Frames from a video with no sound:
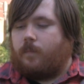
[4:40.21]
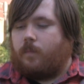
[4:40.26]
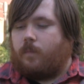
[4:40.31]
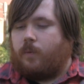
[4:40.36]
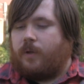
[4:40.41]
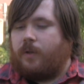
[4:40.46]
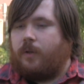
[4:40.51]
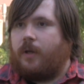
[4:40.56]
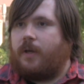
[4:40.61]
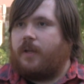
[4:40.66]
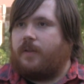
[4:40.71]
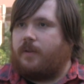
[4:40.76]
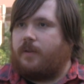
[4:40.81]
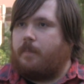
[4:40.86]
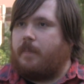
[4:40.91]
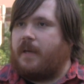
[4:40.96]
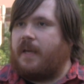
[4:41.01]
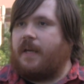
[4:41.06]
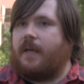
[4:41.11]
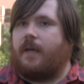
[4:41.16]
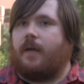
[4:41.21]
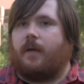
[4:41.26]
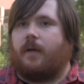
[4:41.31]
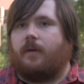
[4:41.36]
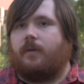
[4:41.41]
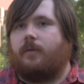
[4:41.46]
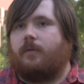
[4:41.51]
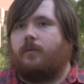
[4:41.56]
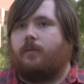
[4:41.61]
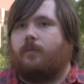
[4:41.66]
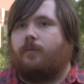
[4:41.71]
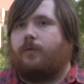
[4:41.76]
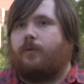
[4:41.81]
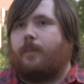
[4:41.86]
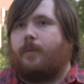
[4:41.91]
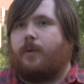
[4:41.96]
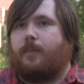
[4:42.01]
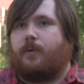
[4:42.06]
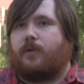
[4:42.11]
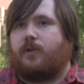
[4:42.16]
We look at the media
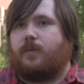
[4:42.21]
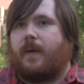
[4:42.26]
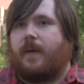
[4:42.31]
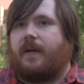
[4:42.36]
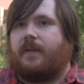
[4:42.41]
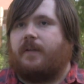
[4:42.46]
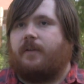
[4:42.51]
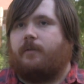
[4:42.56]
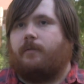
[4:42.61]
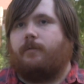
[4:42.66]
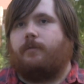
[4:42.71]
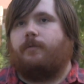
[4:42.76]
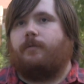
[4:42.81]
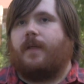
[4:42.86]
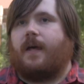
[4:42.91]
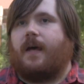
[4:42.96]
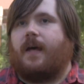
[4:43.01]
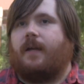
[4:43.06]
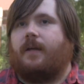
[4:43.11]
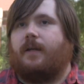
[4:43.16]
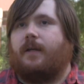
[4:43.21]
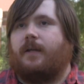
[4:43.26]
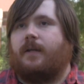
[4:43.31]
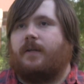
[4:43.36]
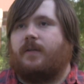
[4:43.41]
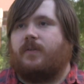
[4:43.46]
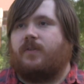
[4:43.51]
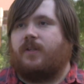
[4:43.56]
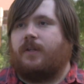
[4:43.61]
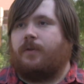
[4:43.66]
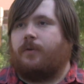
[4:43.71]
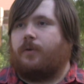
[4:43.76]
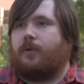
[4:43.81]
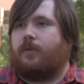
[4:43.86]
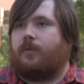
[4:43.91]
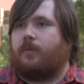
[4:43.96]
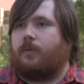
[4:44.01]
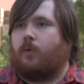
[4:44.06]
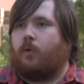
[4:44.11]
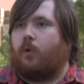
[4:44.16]
from the perspective that it is either